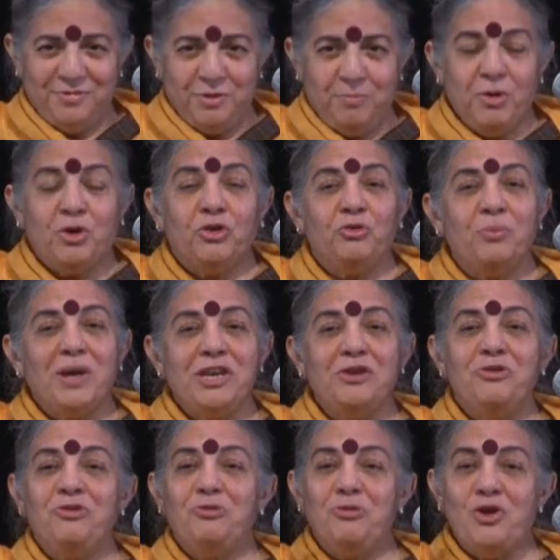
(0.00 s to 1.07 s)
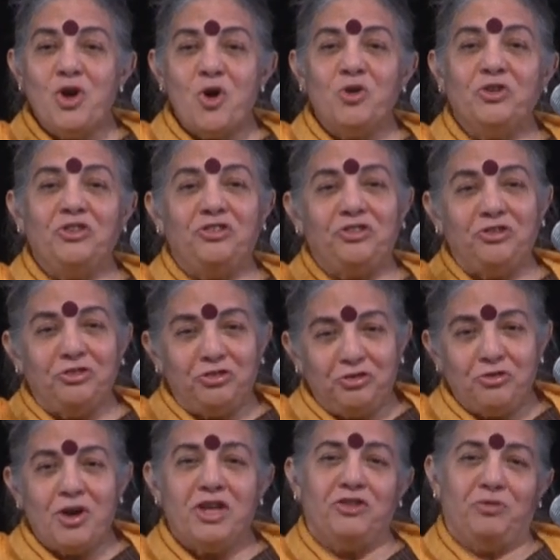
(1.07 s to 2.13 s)
Because when you do long-distance
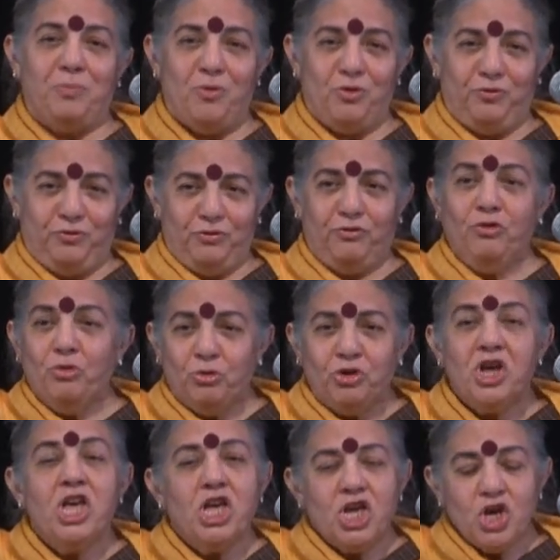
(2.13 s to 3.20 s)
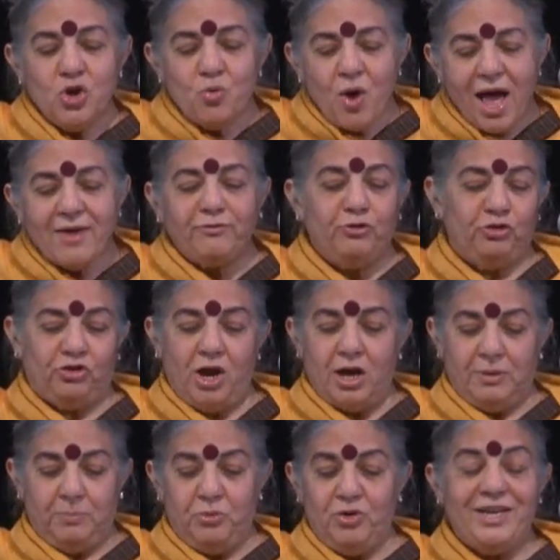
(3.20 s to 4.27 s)
transport for food, you have to
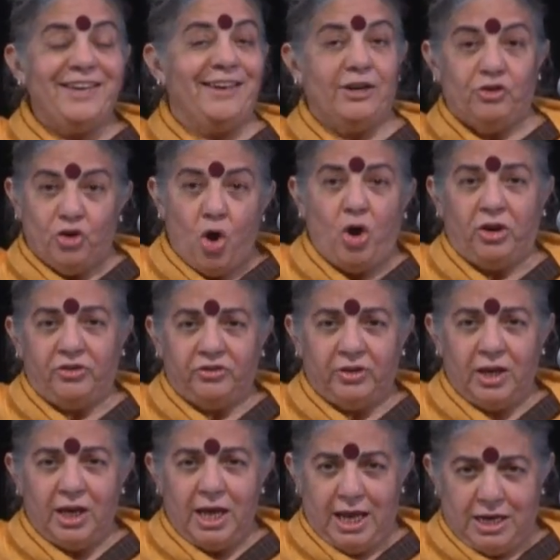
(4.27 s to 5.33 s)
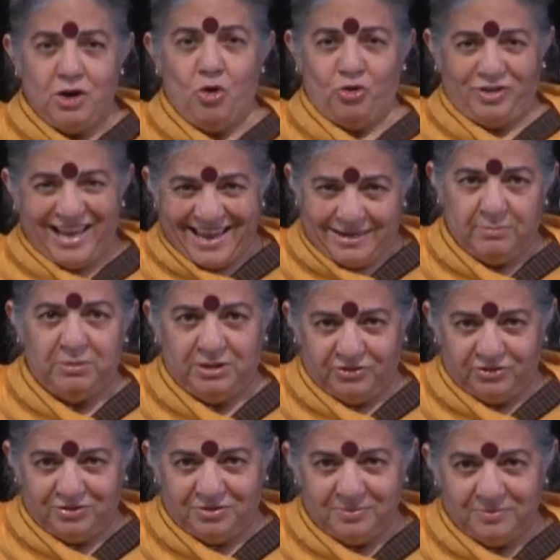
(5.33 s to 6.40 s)
start breeding rocks and not
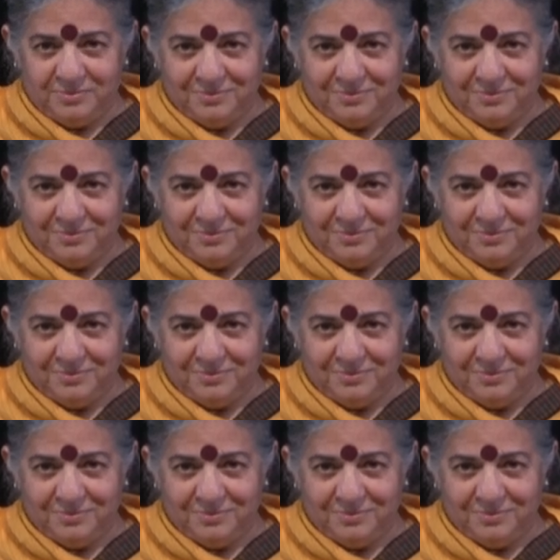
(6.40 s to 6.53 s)
edibles.